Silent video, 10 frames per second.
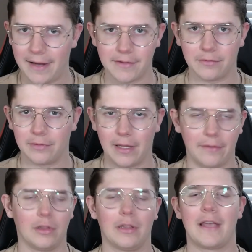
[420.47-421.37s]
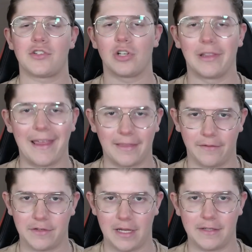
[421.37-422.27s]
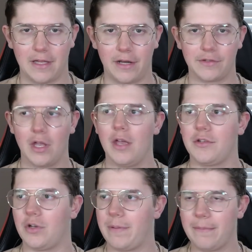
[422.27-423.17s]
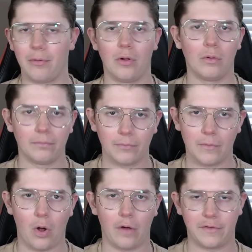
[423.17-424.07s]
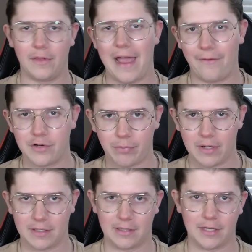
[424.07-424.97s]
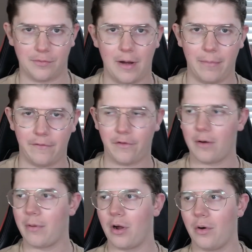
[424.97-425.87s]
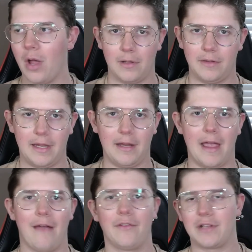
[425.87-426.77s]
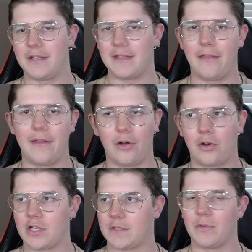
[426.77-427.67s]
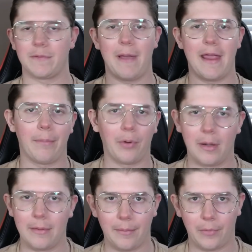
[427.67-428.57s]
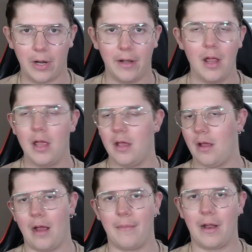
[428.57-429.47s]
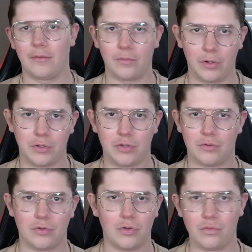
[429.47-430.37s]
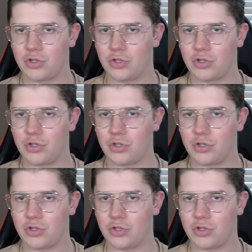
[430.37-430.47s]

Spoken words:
length of stays, that is. So people, often the average price is less, right? But Vrbo, they advertise that their customers pay a premium, right? I'm not really too